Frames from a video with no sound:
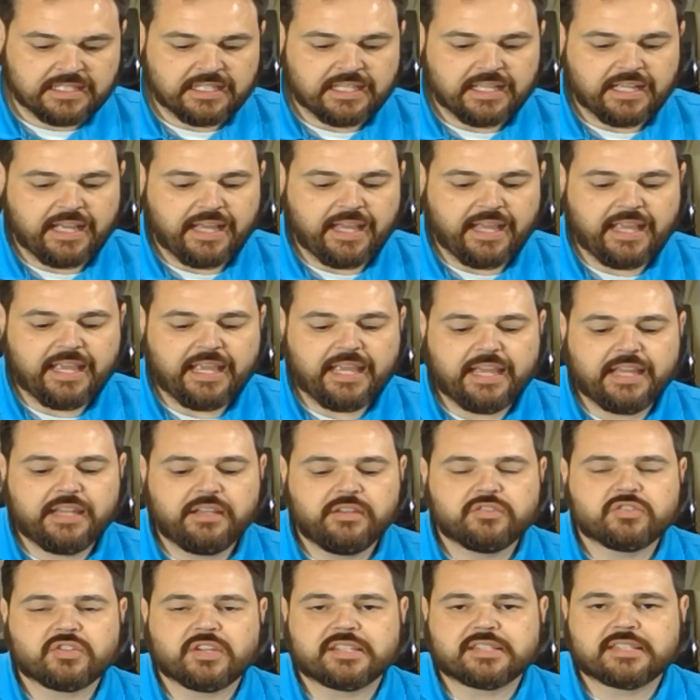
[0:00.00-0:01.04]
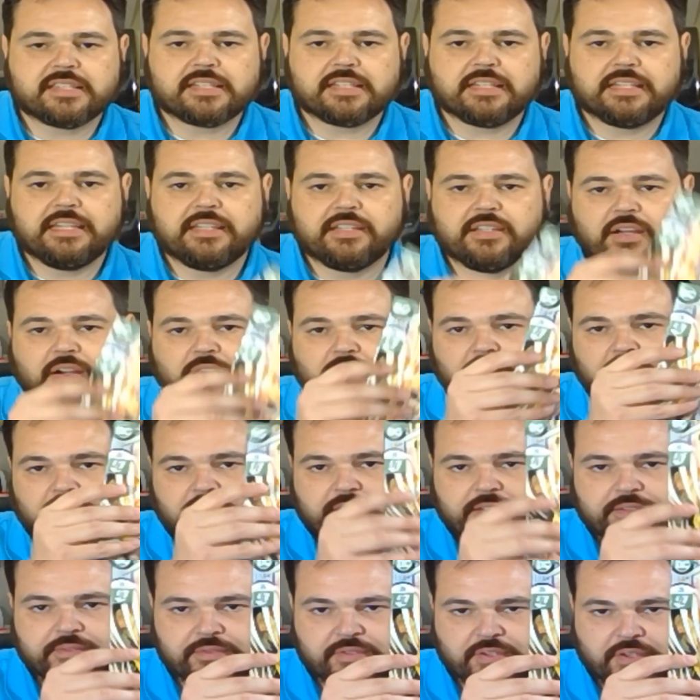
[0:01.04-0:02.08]
And Justice League Dark.
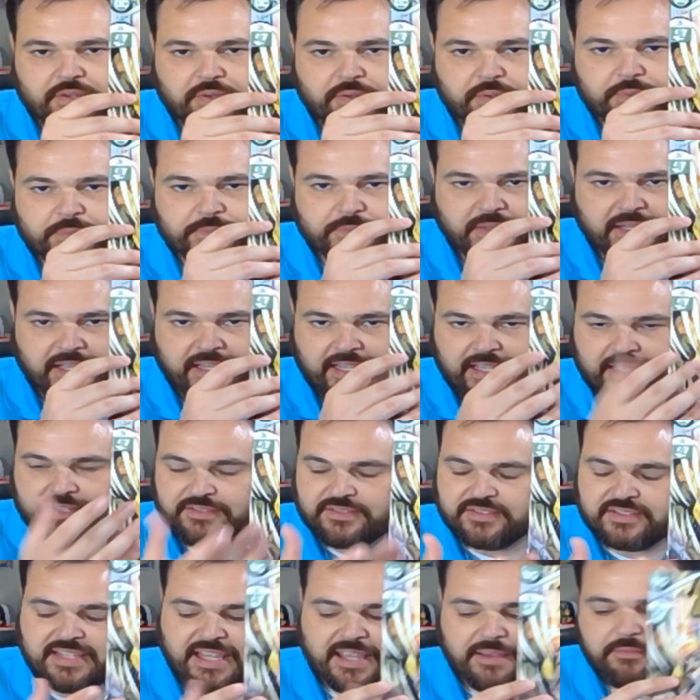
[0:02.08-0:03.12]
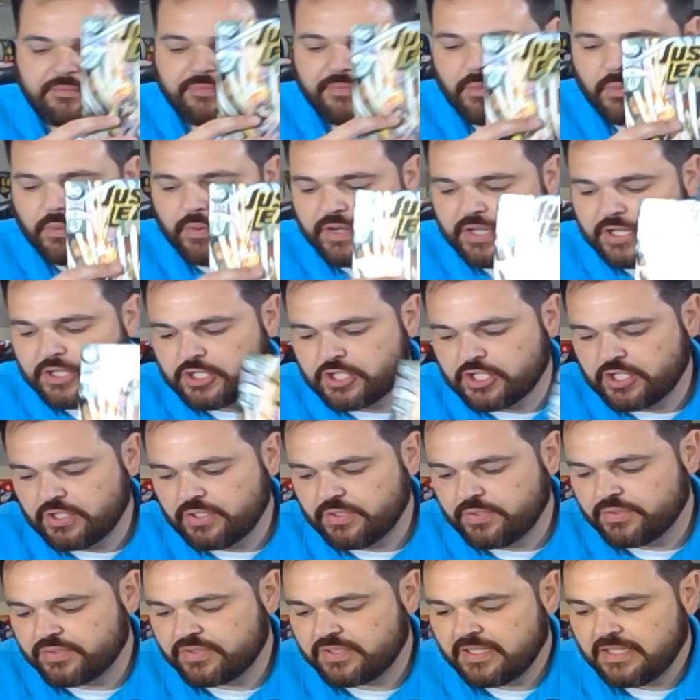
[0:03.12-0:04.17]
So again, same 4
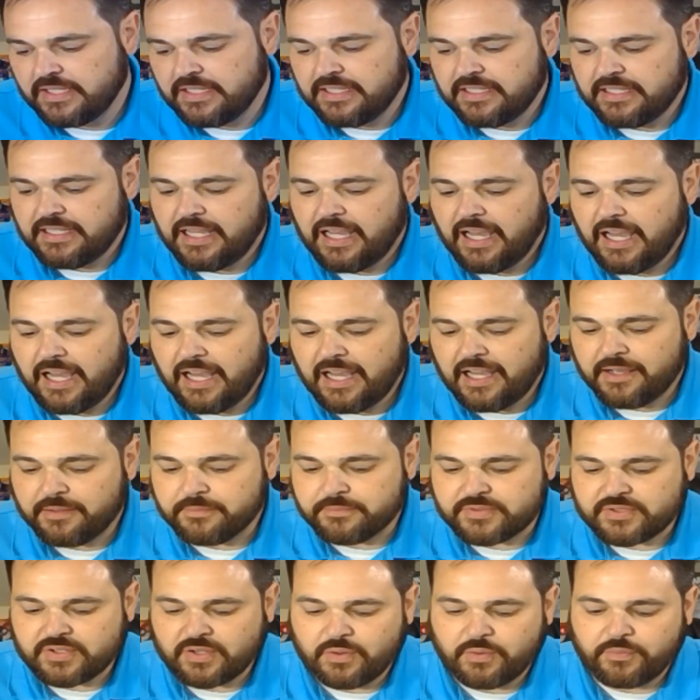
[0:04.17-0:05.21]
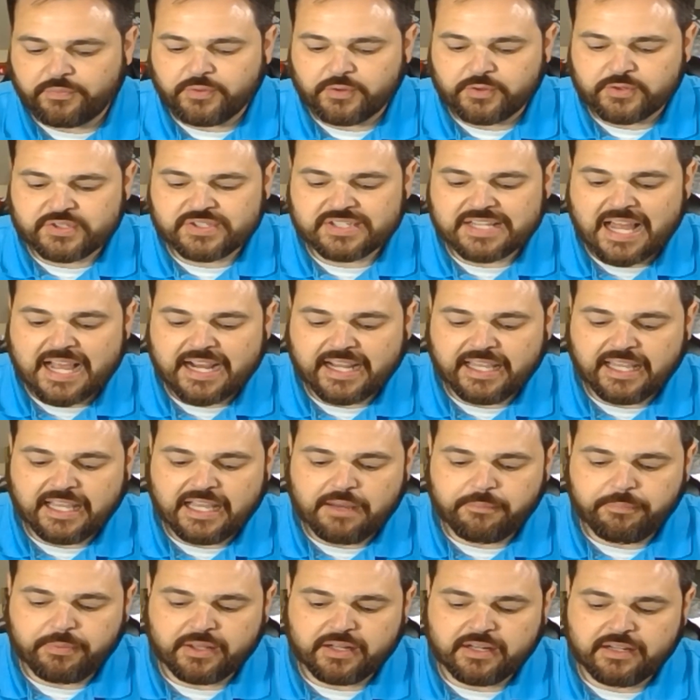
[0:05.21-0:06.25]
issues. So if you're stocking
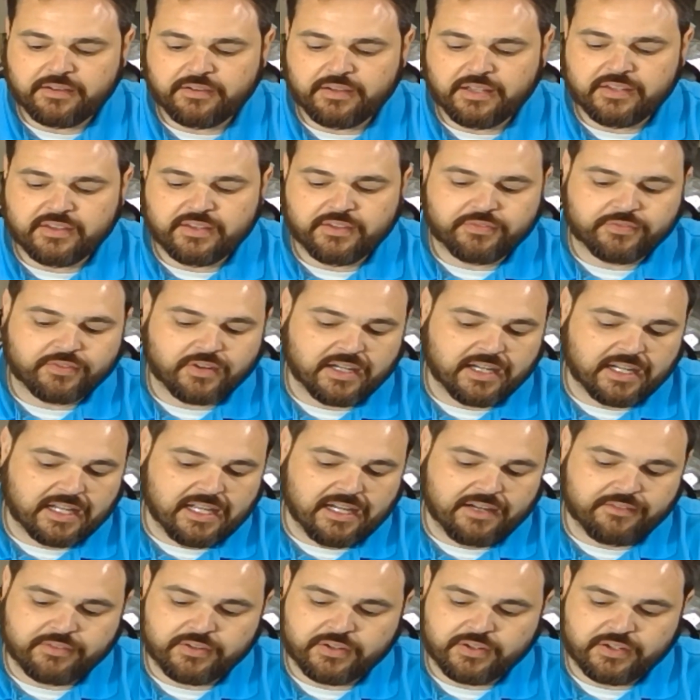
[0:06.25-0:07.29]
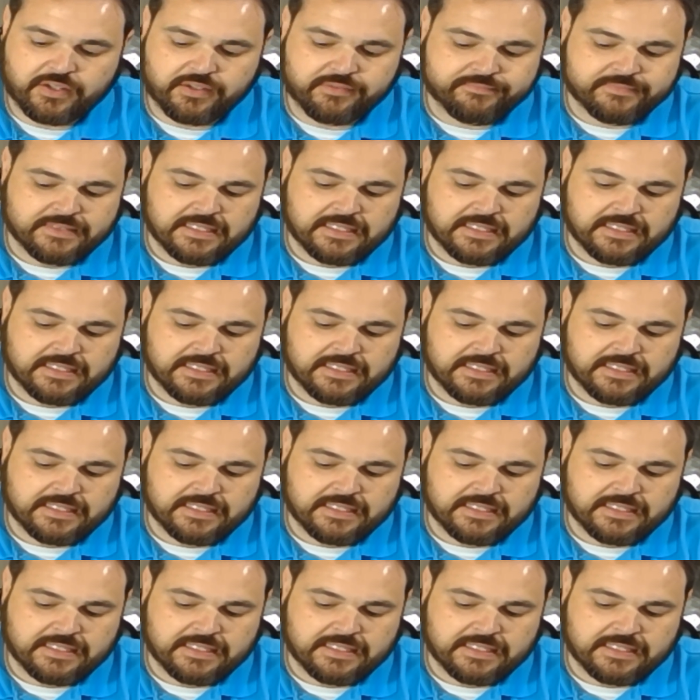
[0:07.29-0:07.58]
up on the front cover,